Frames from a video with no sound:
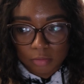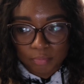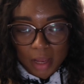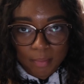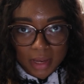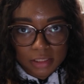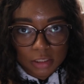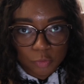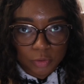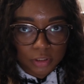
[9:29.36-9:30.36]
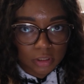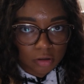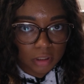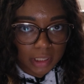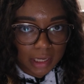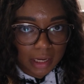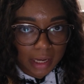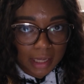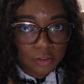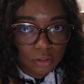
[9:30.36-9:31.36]
my message was literally
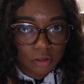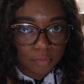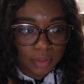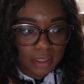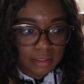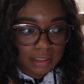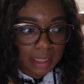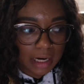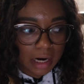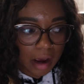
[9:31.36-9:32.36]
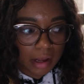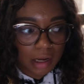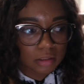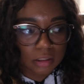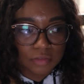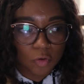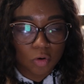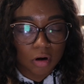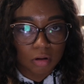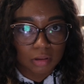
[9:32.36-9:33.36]
answered because then I got this
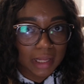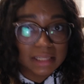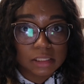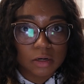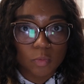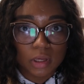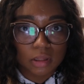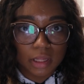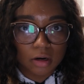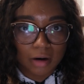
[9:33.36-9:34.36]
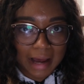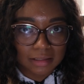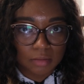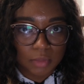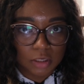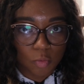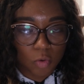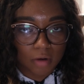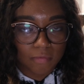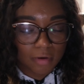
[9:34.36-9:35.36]
phone call less than a week later asking me to
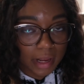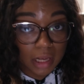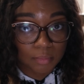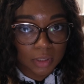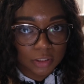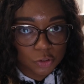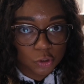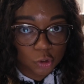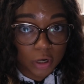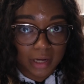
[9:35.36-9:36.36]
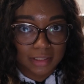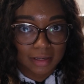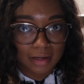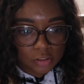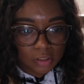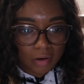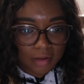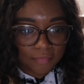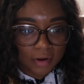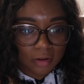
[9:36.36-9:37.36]
work for 8 months straight. So I
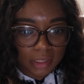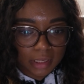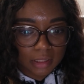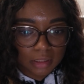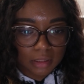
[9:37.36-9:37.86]
felt like